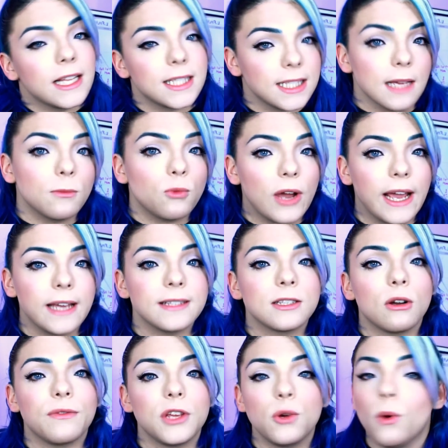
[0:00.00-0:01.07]
in some way.
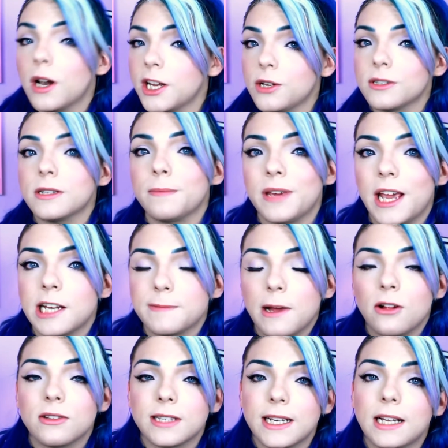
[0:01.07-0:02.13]
So if you want to use a pH
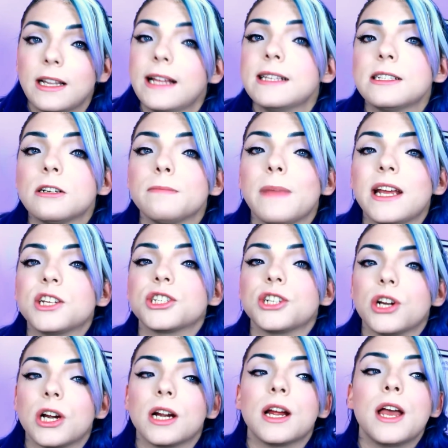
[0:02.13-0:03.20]
balancing cleanser, make
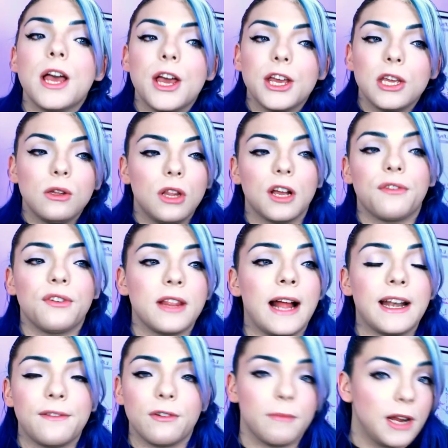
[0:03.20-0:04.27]
sure you look for
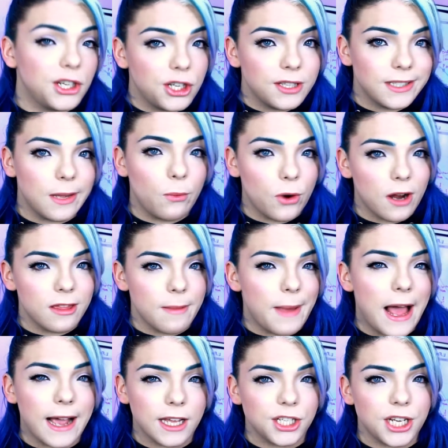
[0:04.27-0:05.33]
that information somewhere in the
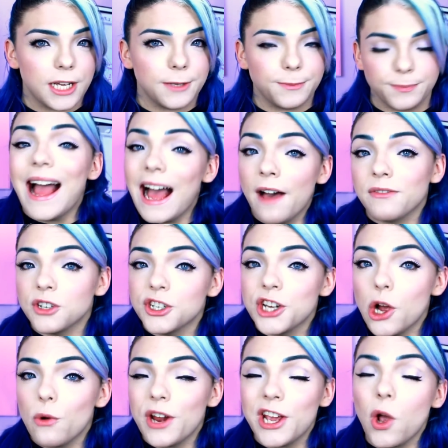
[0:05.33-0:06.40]
packaging. After
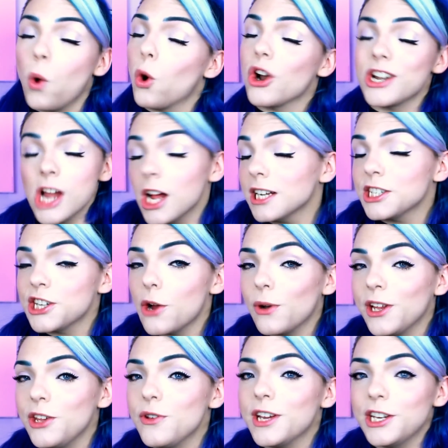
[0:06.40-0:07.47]
toning or not
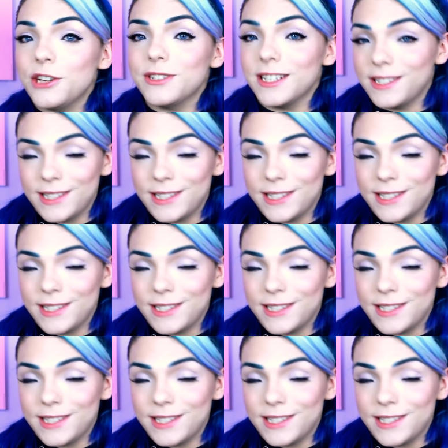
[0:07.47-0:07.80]
toning, you can use a